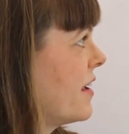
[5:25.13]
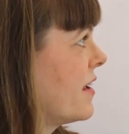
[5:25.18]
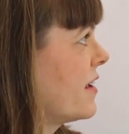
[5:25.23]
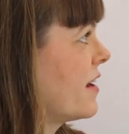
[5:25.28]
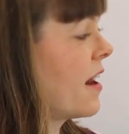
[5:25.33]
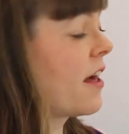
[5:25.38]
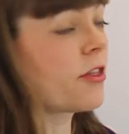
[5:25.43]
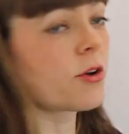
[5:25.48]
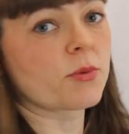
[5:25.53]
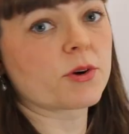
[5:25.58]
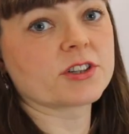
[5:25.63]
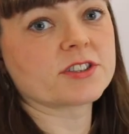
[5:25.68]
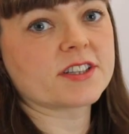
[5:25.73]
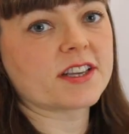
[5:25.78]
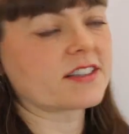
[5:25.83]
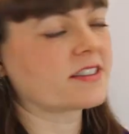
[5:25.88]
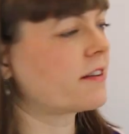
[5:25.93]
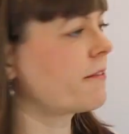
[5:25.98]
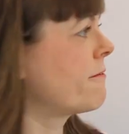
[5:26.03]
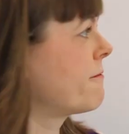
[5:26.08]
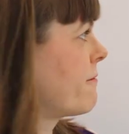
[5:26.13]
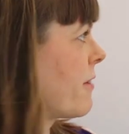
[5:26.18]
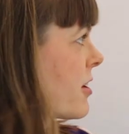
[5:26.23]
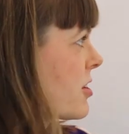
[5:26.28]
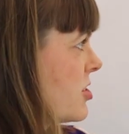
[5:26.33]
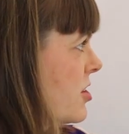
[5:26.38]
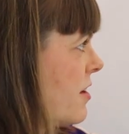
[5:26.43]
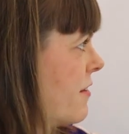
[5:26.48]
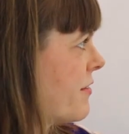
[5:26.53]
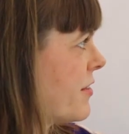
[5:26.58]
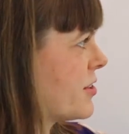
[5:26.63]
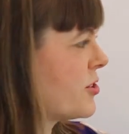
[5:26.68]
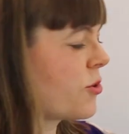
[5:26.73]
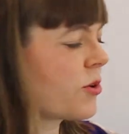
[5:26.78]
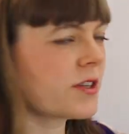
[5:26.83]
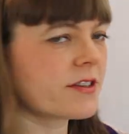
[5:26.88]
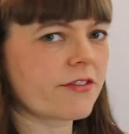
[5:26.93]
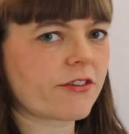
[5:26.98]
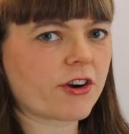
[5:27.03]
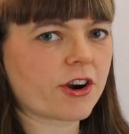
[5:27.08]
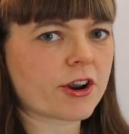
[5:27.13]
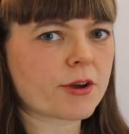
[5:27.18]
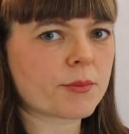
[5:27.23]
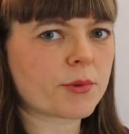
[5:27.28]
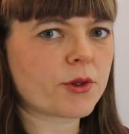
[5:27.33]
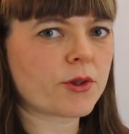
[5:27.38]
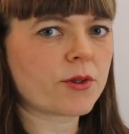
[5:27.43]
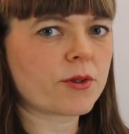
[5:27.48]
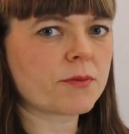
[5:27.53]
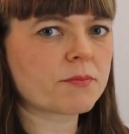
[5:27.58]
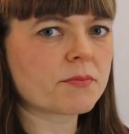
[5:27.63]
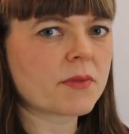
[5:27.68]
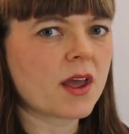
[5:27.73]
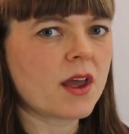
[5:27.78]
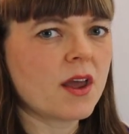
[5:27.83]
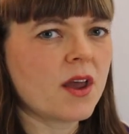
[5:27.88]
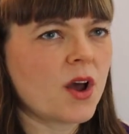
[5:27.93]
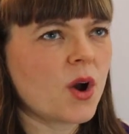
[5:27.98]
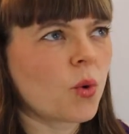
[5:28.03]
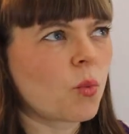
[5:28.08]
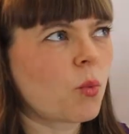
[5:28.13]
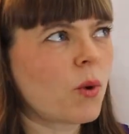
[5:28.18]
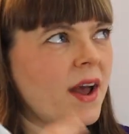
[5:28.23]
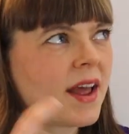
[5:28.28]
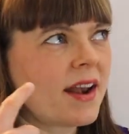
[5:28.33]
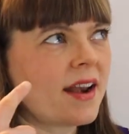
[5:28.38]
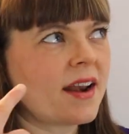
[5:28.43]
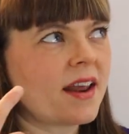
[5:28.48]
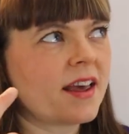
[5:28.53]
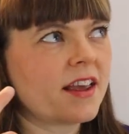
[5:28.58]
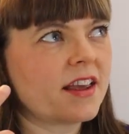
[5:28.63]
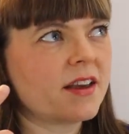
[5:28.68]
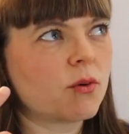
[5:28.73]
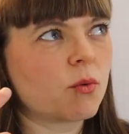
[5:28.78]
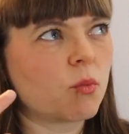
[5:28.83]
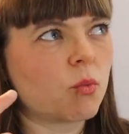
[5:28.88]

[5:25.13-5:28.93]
in other words, it's a function of the choice variable, when